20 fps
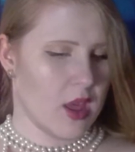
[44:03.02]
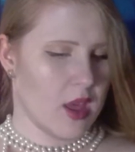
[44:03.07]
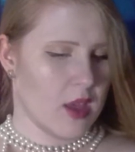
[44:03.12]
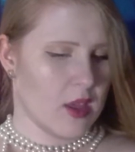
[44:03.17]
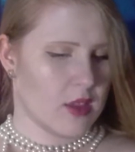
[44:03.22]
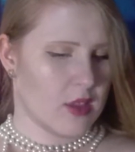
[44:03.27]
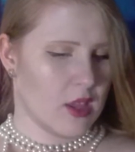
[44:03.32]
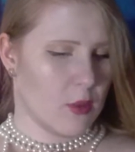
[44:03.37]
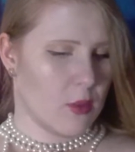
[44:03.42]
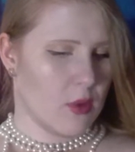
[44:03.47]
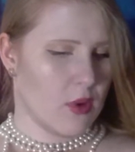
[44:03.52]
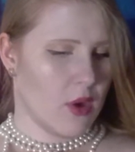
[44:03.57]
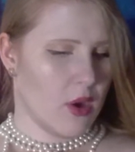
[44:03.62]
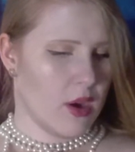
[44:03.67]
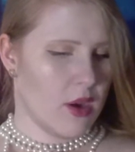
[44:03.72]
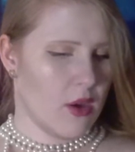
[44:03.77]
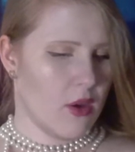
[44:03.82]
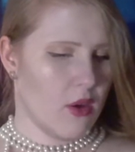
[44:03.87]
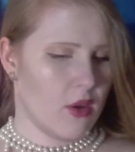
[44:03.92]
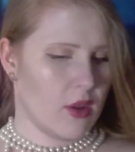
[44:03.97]
there were in
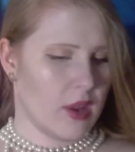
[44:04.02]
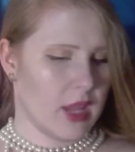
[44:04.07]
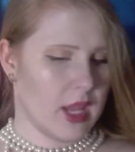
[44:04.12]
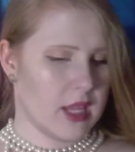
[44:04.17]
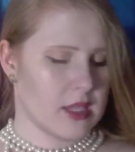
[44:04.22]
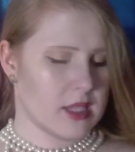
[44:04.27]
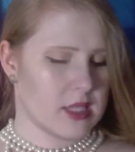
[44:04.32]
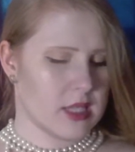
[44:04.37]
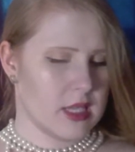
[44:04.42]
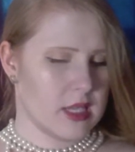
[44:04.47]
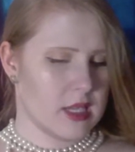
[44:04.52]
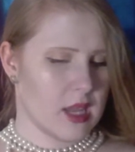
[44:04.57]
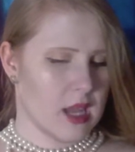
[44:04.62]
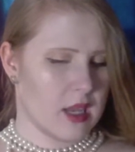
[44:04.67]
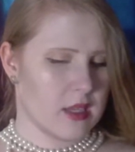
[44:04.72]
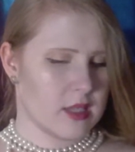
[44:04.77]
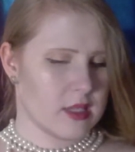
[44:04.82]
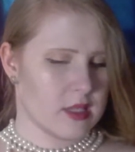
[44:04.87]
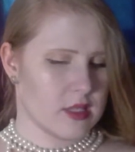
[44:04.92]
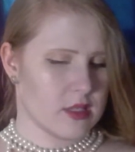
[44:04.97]
all 18
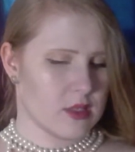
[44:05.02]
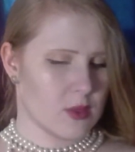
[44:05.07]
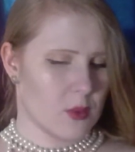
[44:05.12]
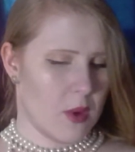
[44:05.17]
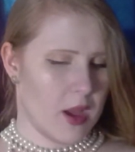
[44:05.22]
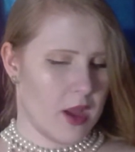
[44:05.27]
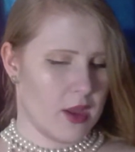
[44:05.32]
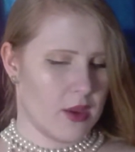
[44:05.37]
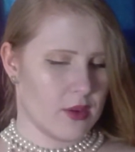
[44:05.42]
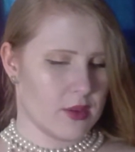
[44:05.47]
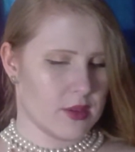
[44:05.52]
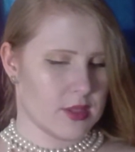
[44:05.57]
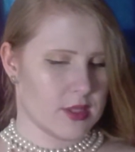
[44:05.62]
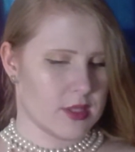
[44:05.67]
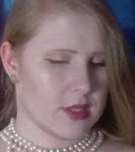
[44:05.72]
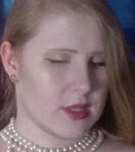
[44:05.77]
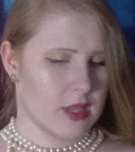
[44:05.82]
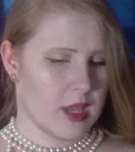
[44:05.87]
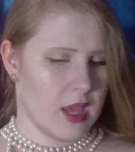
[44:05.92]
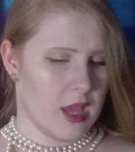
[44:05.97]
knights and squires,
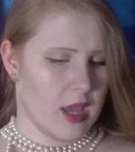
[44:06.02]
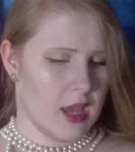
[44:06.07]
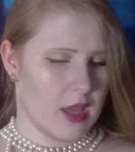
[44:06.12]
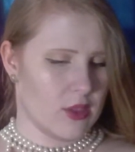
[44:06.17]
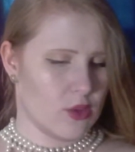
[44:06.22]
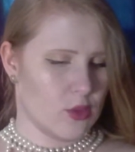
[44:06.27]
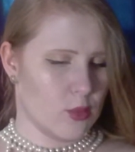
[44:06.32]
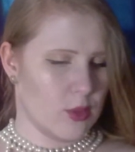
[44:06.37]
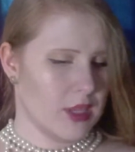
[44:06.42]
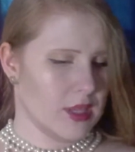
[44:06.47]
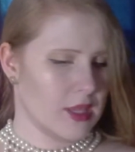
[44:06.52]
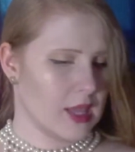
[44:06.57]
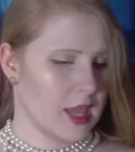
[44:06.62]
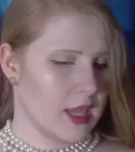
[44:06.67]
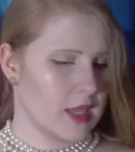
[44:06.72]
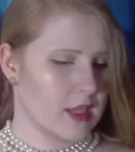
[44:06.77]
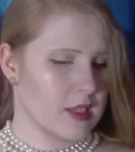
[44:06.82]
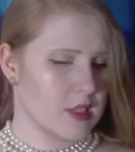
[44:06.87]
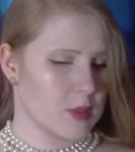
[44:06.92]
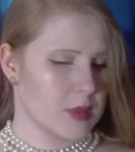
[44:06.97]
and 3
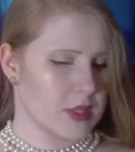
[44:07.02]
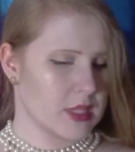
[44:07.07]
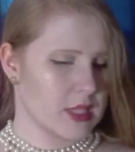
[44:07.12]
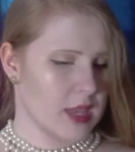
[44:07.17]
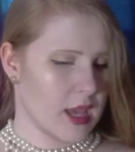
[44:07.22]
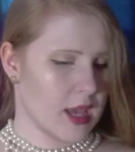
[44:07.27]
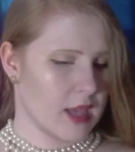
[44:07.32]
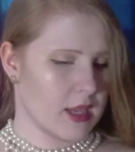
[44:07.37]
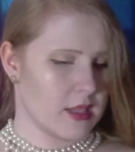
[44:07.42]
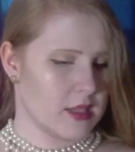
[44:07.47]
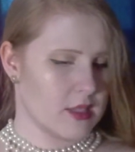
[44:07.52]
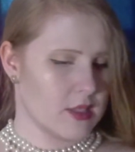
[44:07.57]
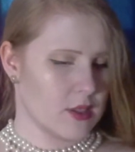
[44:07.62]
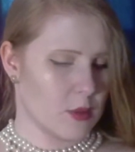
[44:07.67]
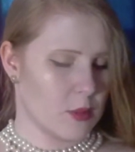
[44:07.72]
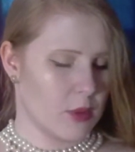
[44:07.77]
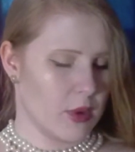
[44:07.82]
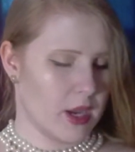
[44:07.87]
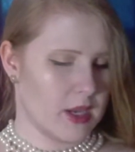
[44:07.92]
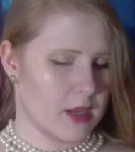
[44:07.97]
ladies besides Sir
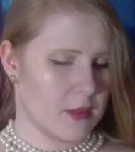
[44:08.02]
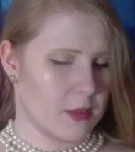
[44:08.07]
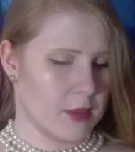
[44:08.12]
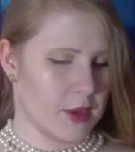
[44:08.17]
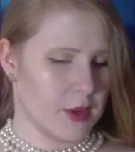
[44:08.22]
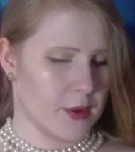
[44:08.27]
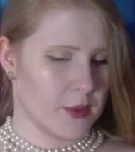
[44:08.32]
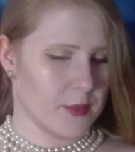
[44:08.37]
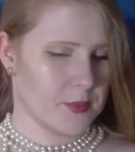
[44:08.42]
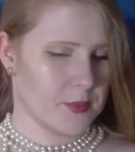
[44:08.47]
Brandemere.